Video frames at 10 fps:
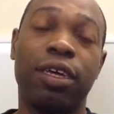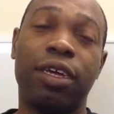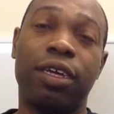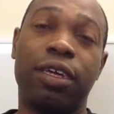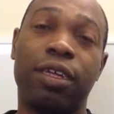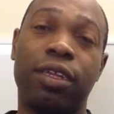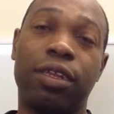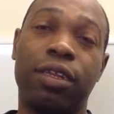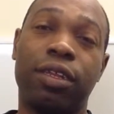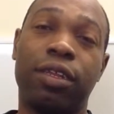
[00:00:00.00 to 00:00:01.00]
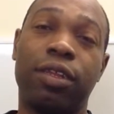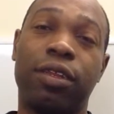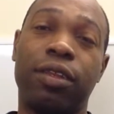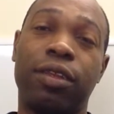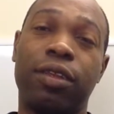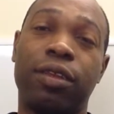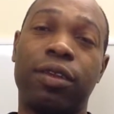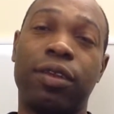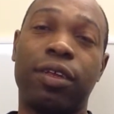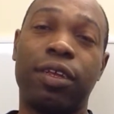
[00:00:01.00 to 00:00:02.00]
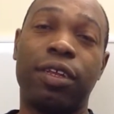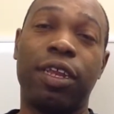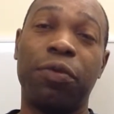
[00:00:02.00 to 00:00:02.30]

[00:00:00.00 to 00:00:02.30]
and they